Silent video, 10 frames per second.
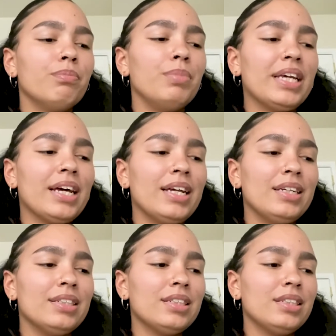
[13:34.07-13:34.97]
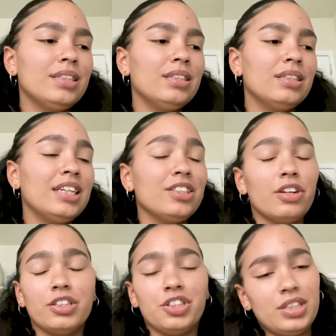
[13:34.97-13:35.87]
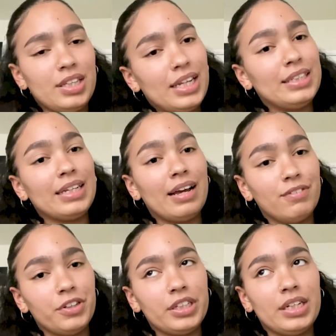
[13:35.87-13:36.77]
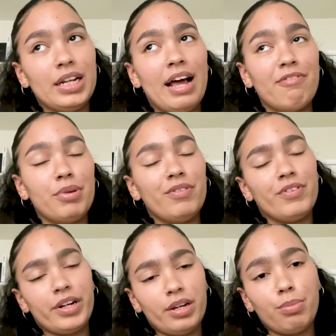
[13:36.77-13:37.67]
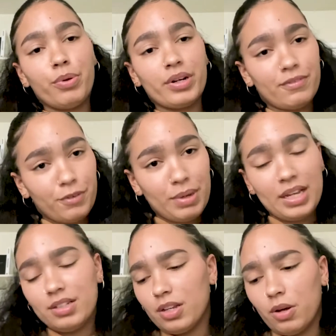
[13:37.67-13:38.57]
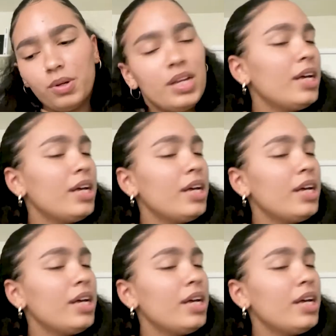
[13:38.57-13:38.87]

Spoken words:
because these are just the things I've learned and have been very important for me. So